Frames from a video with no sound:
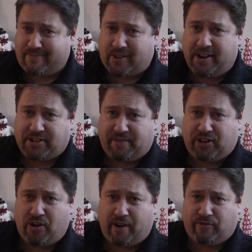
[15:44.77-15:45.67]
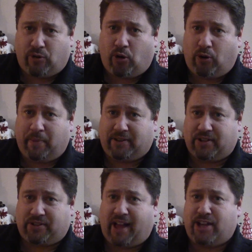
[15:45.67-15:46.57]
as a recurring role, but
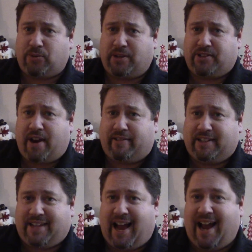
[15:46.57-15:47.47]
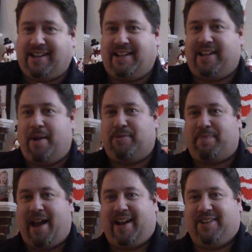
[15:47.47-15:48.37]
this last one, his character died, and he comes
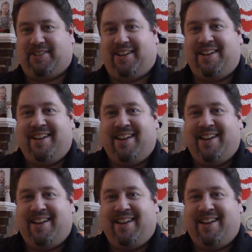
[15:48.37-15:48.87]
back as a